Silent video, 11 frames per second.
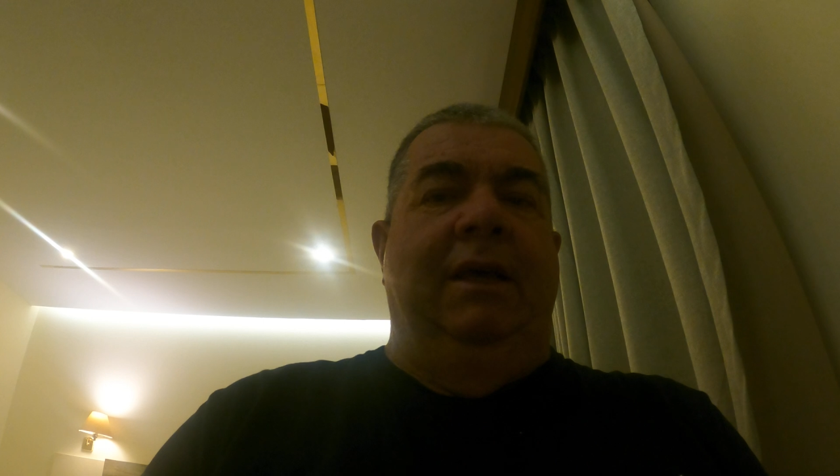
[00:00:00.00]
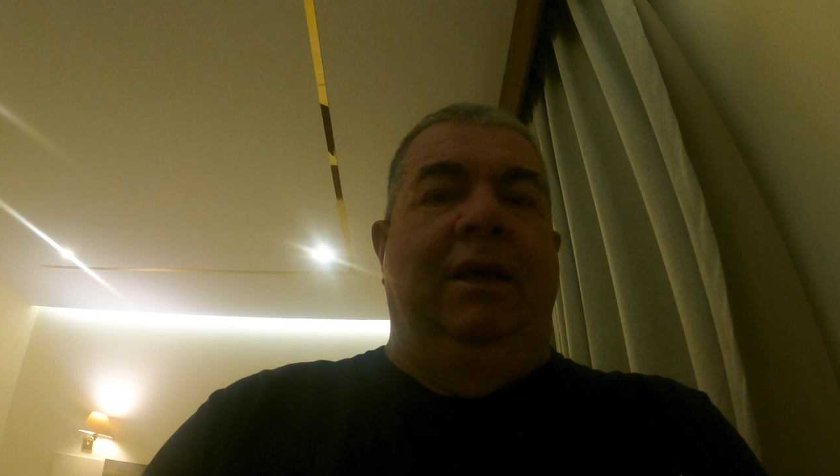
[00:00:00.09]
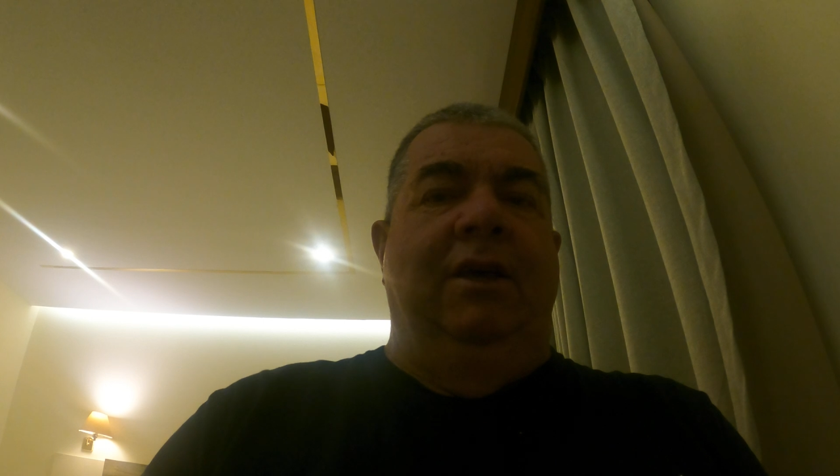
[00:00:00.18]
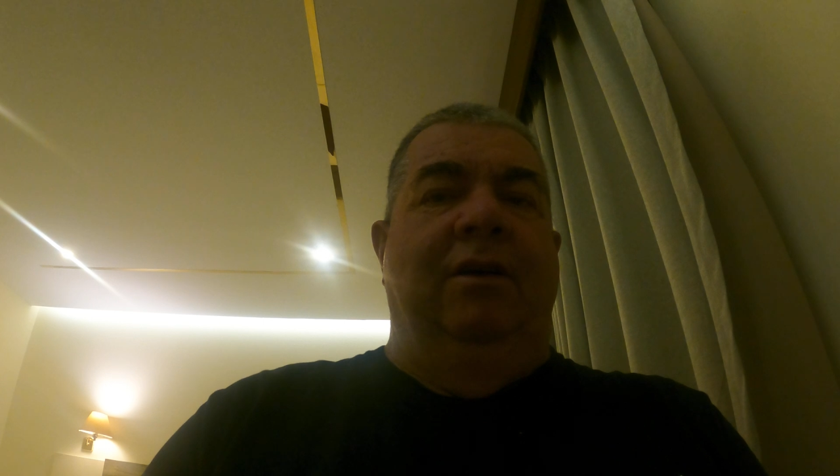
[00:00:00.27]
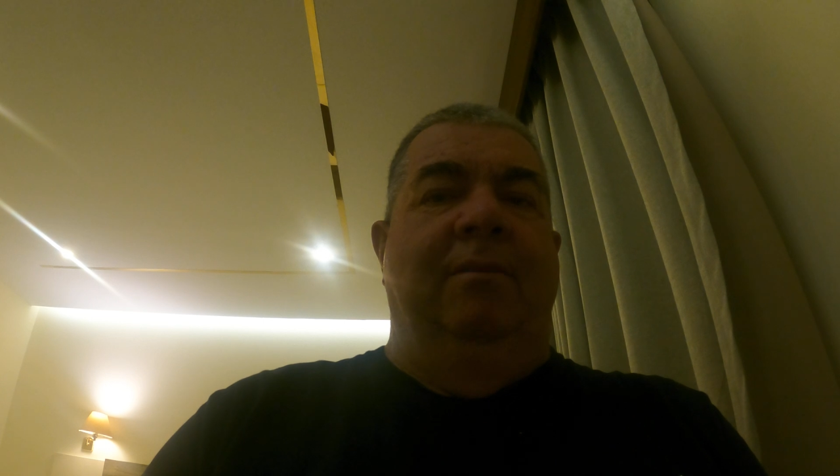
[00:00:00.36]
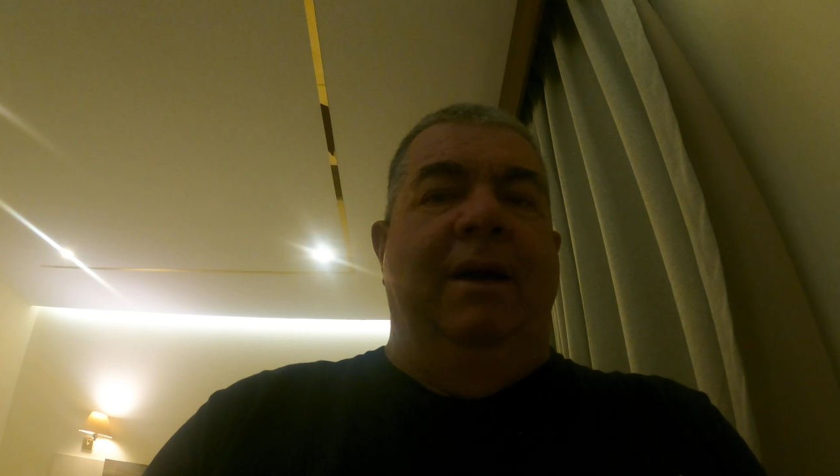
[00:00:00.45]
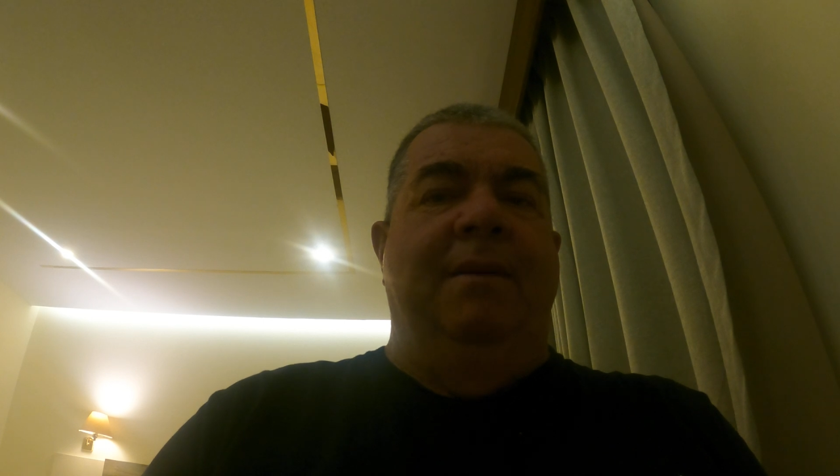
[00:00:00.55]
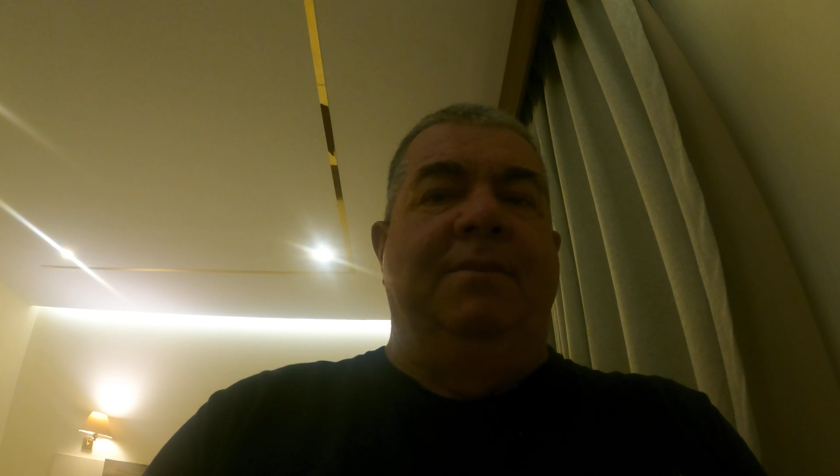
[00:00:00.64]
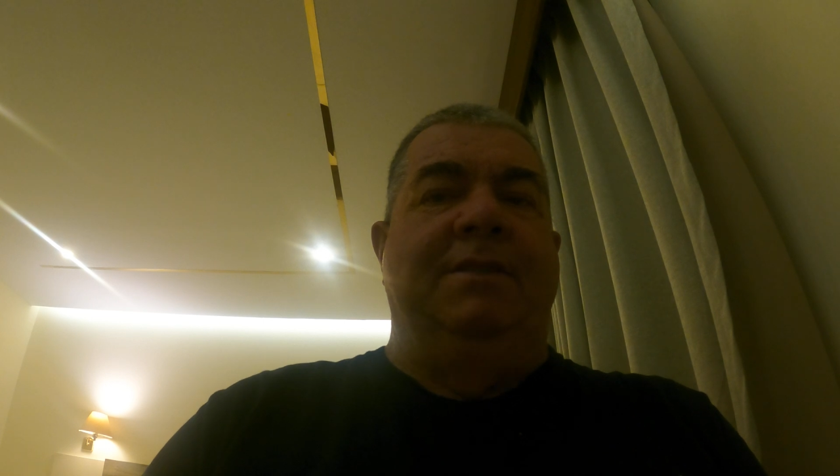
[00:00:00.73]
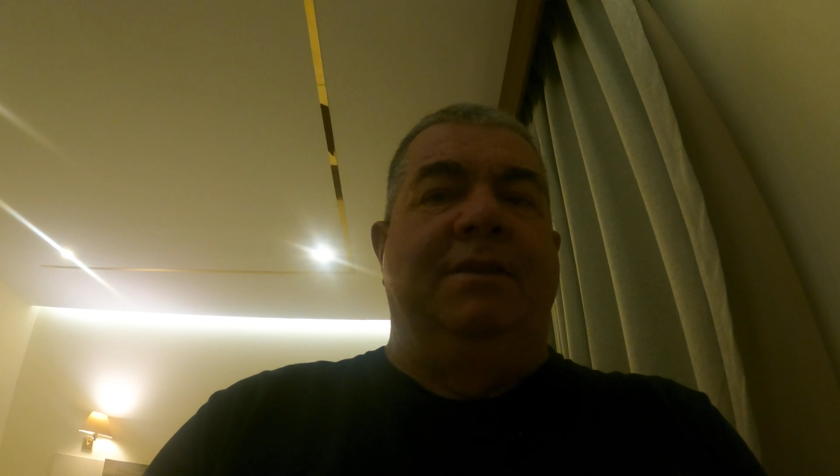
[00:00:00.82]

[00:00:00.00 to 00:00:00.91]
Google Maps,